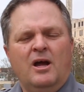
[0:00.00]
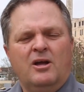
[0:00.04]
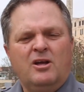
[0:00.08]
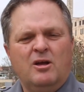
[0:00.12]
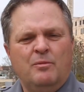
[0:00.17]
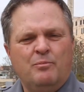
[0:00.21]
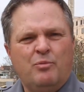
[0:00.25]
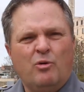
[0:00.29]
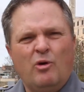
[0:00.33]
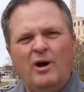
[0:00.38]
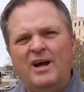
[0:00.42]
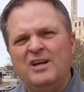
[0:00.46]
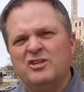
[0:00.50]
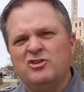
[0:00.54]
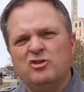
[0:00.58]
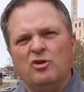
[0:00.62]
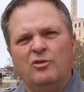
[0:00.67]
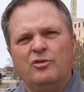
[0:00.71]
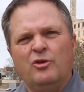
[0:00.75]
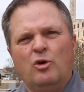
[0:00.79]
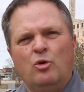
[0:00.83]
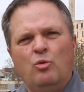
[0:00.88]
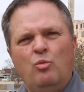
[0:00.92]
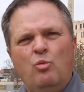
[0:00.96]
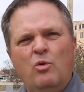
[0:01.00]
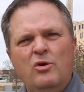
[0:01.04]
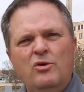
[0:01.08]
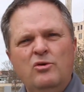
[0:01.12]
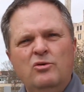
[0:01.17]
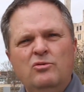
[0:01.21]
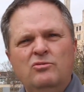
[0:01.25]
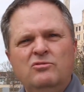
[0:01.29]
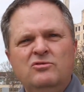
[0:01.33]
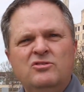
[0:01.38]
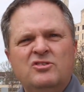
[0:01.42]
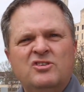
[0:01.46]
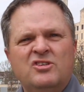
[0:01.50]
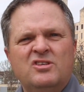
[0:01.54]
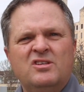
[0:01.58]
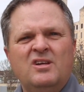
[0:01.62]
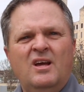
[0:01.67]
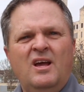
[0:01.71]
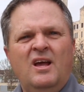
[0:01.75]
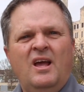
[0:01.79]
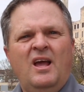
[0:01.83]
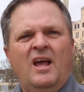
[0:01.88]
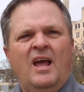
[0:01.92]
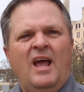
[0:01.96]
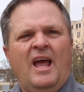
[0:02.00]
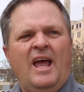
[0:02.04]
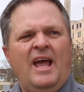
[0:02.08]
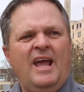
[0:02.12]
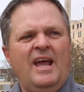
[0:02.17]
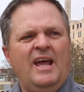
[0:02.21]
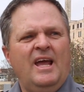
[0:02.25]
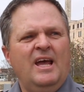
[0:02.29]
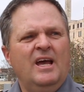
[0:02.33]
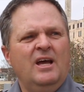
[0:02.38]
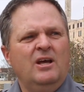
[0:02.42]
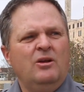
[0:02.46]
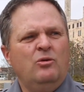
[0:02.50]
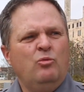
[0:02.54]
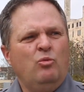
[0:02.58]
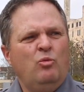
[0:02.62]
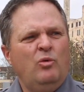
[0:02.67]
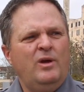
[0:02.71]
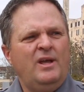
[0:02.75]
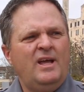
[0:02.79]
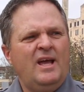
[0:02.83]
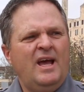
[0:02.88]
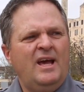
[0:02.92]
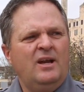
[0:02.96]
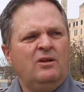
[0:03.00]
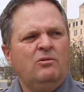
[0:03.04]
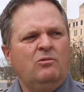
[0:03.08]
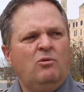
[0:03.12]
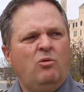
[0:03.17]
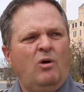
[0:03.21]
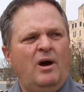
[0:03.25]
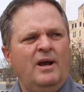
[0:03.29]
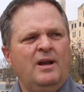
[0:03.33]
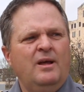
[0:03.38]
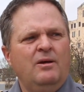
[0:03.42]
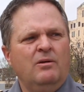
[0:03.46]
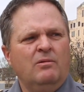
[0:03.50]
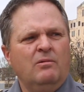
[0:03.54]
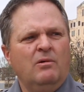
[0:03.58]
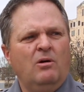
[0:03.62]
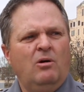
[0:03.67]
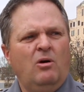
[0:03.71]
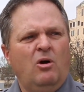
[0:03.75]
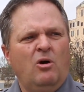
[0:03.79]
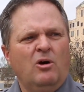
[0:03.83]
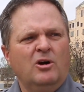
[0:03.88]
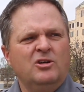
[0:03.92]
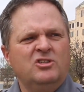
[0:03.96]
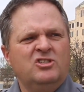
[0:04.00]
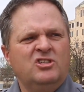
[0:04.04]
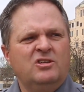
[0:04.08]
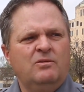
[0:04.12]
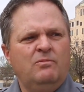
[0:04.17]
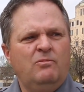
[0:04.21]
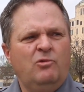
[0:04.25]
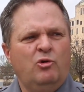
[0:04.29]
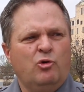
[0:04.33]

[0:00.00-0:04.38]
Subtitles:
compress on their wounds. And we had quite a large